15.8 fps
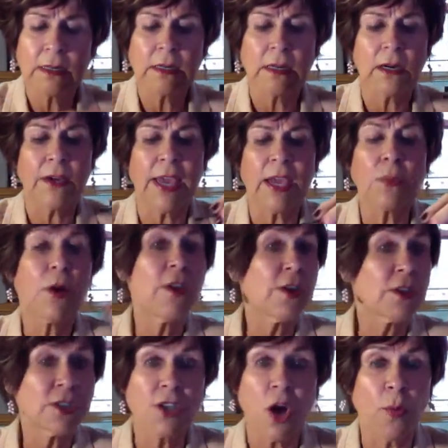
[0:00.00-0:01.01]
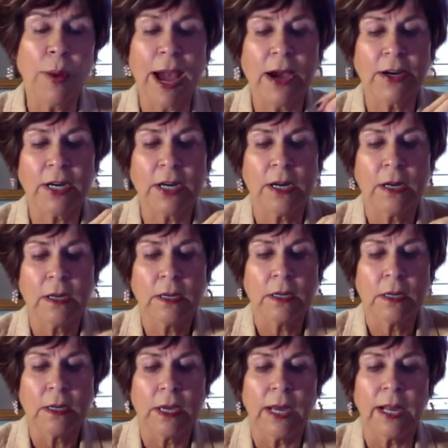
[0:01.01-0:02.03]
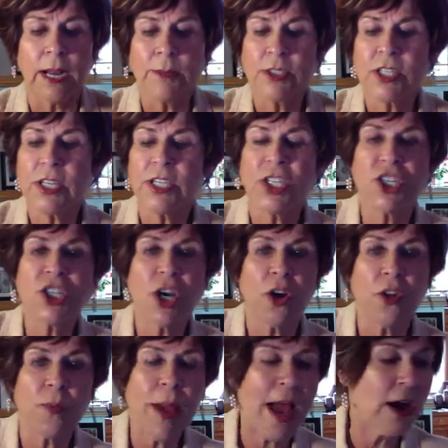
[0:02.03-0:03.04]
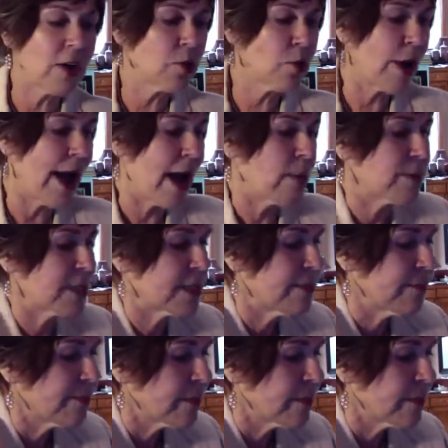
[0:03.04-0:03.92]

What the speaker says: Okay, where there's no powder, and I'm just going to show them how it grabs.